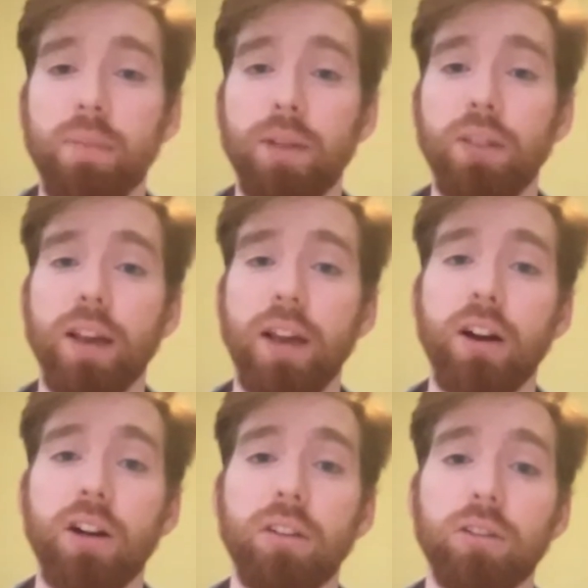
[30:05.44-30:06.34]
but
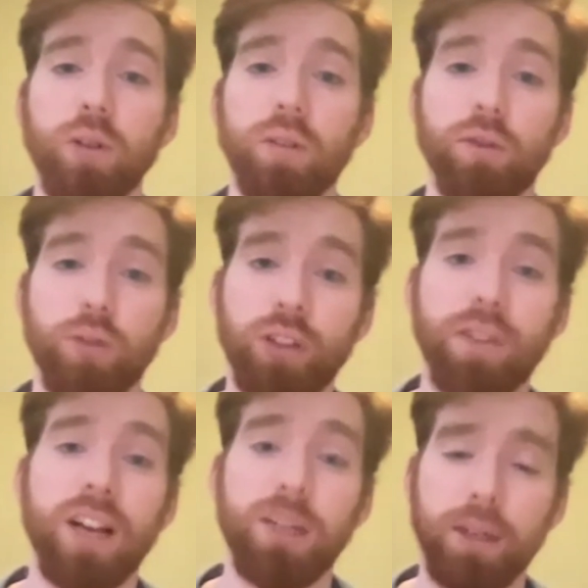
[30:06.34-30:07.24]
they're sort of the first
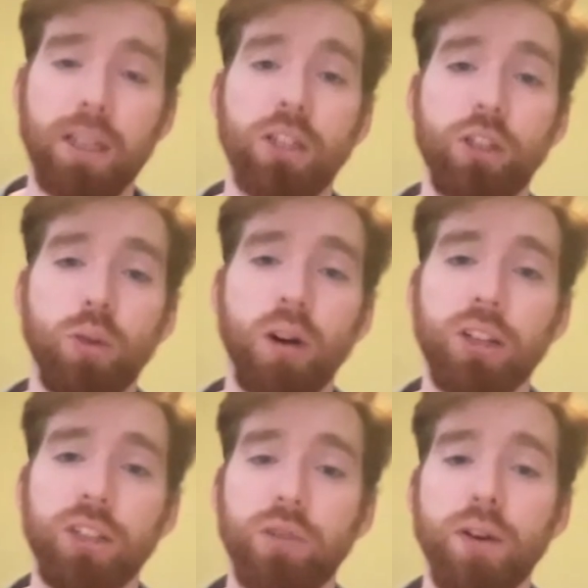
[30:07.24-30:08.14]
investment into our
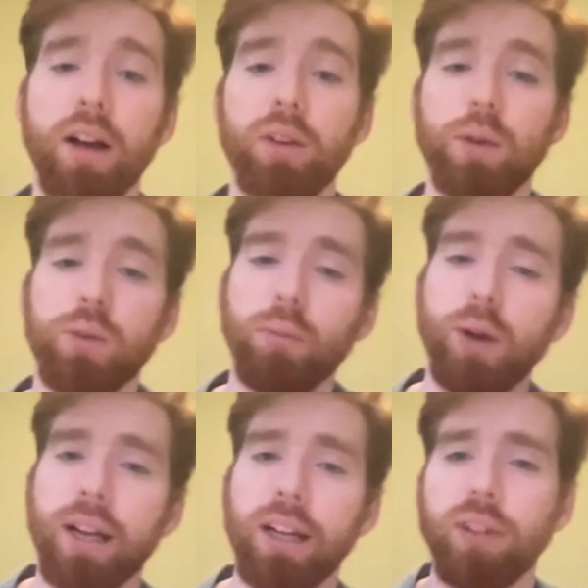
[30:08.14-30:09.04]
seed round, which we're
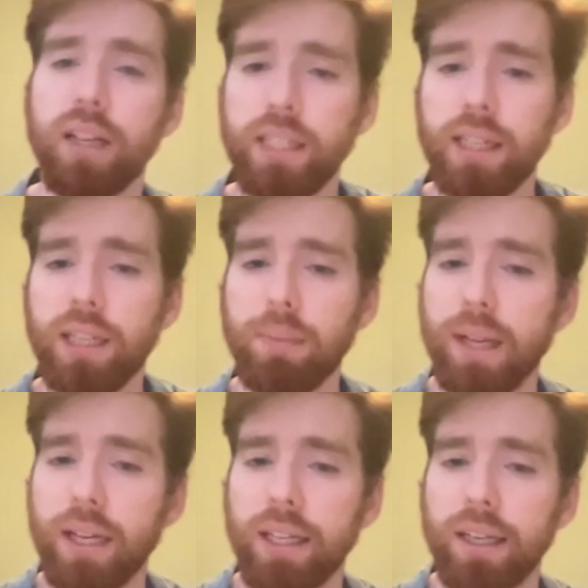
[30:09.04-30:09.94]
planning on raising at the
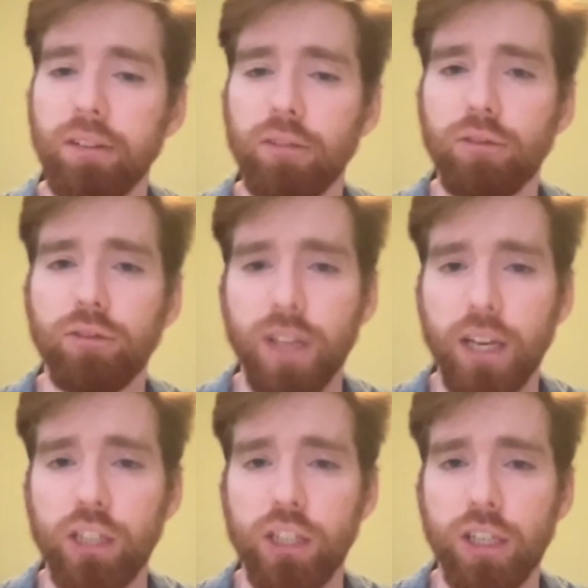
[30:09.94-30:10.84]
beginning of
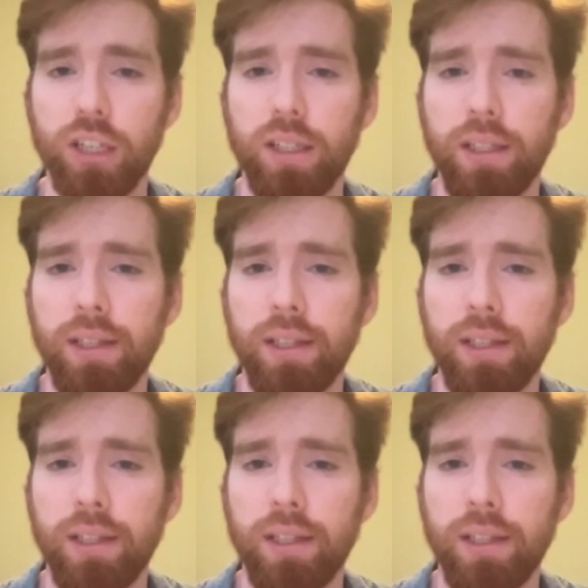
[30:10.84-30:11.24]
next year,